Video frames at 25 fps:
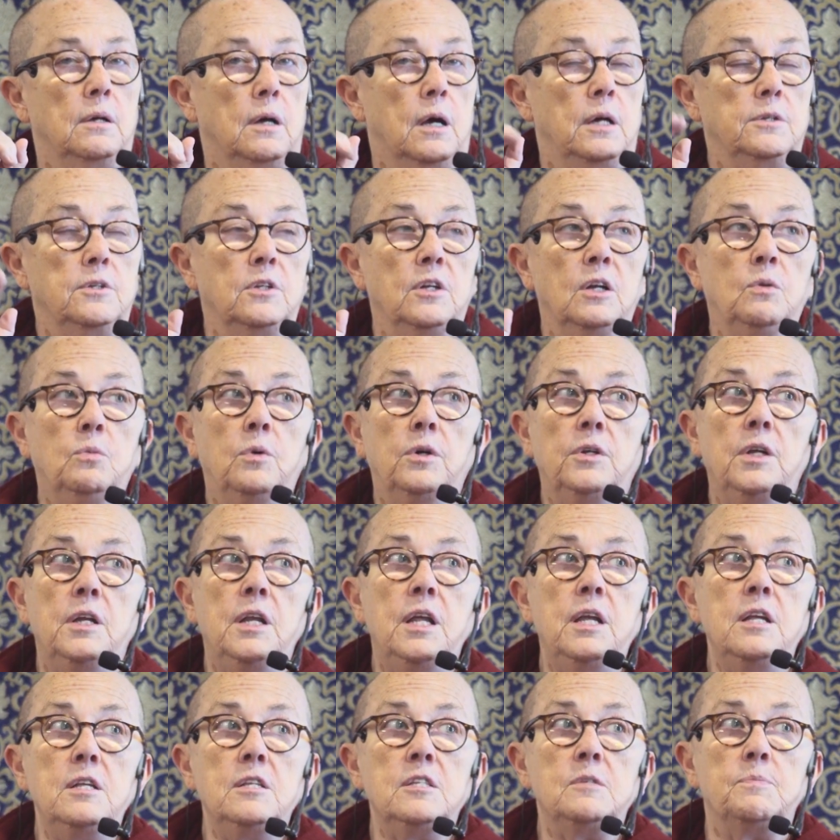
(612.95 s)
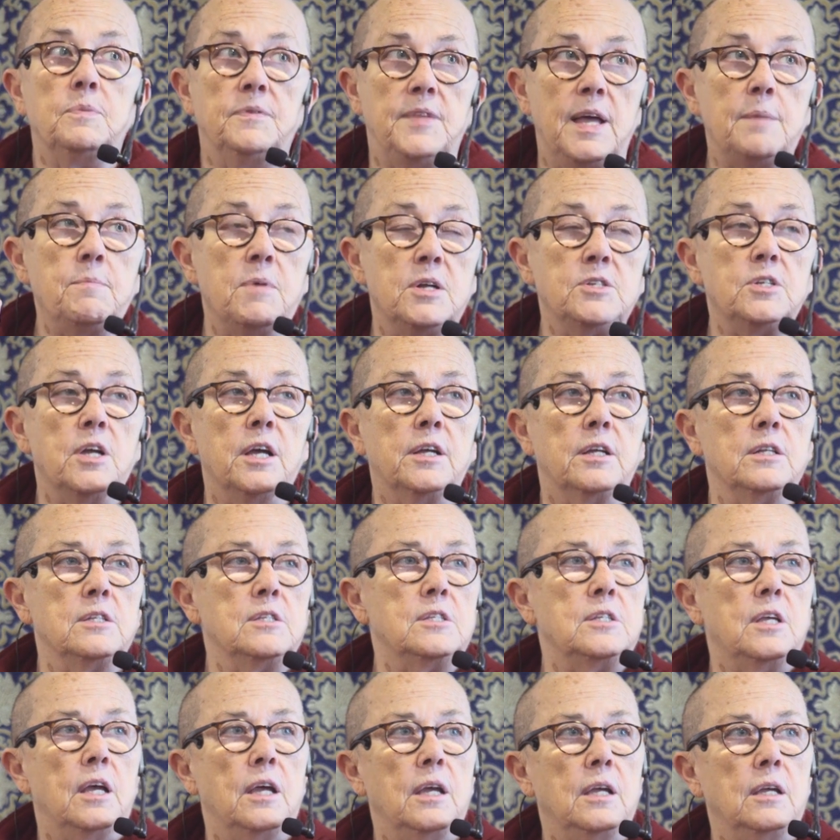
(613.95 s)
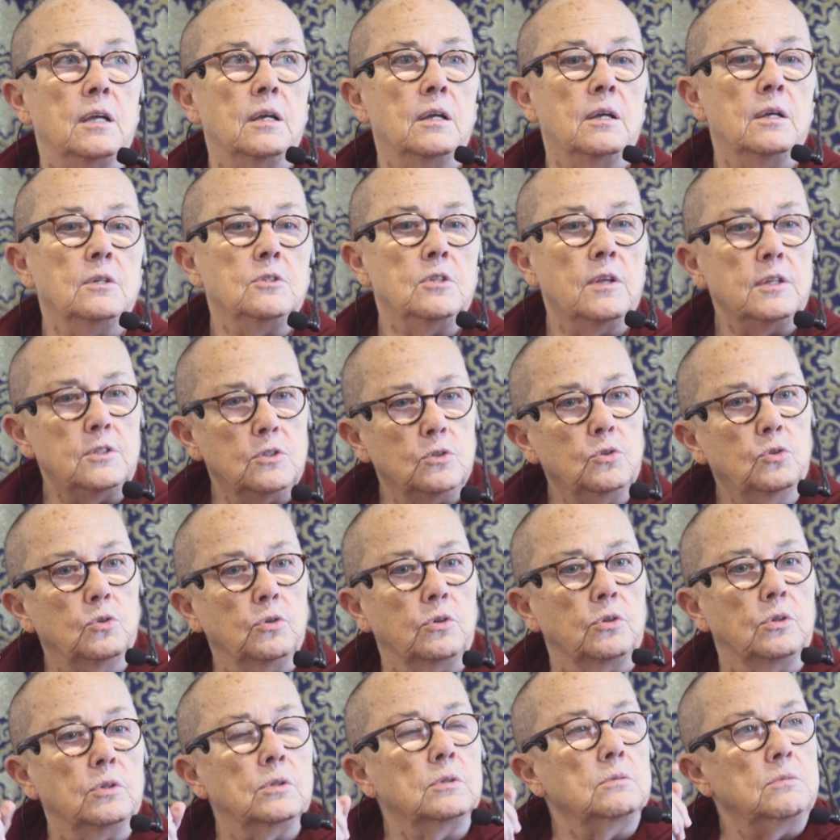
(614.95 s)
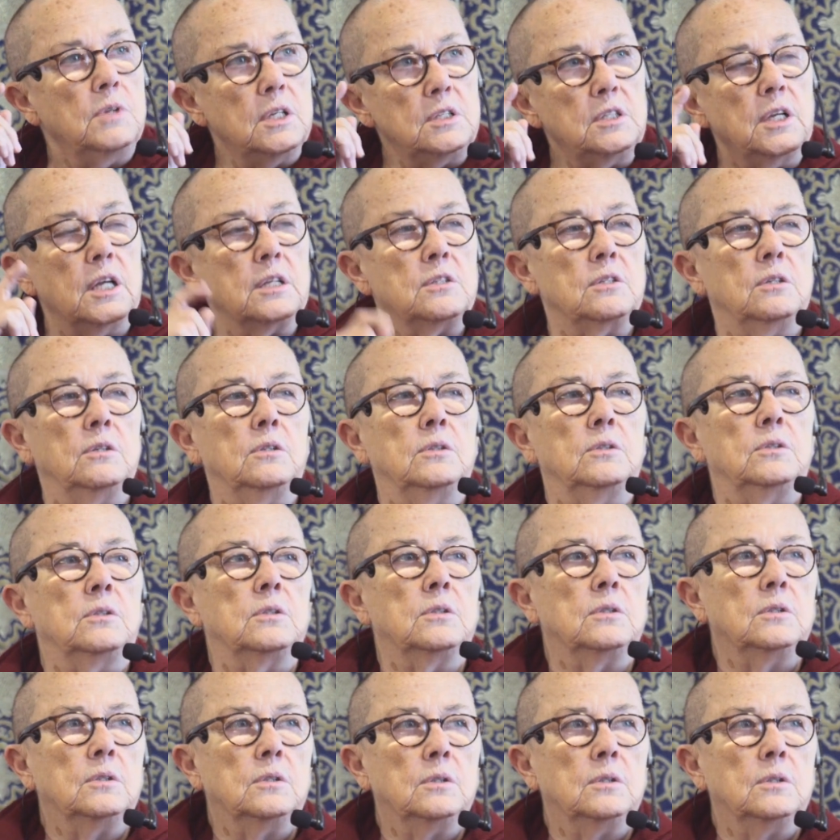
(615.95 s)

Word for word: I don't know what it is, but that much I can say. So that's good. That's excellent.